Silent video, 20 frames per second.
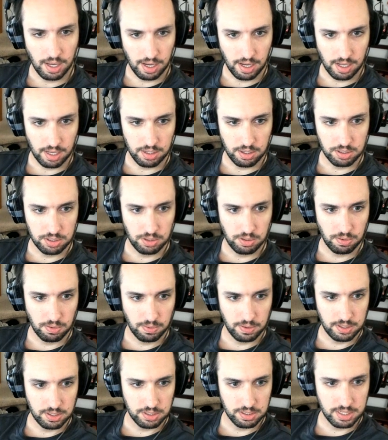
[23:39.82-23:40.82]
And your two
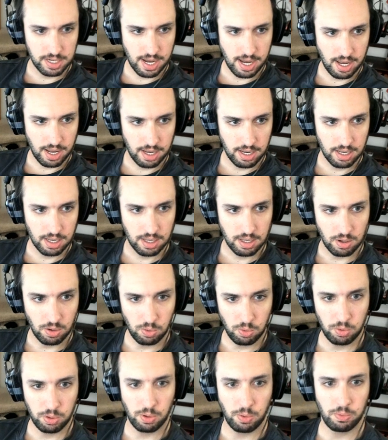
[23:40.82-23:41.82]
creatures die.
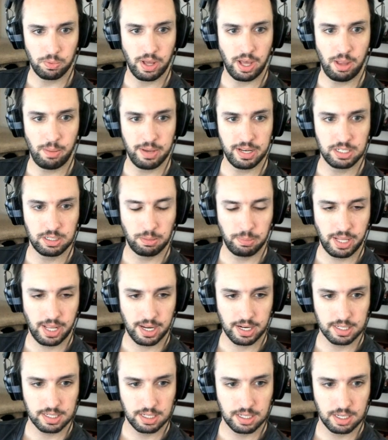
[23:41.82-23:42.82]
Ooh, the elemental
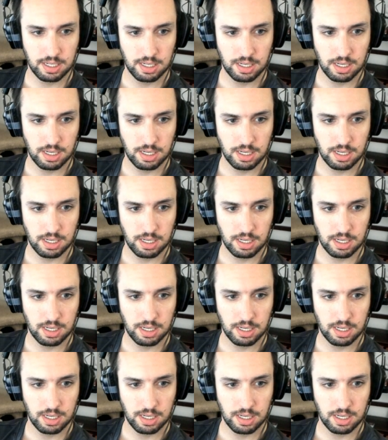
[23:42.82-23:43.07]
blocked?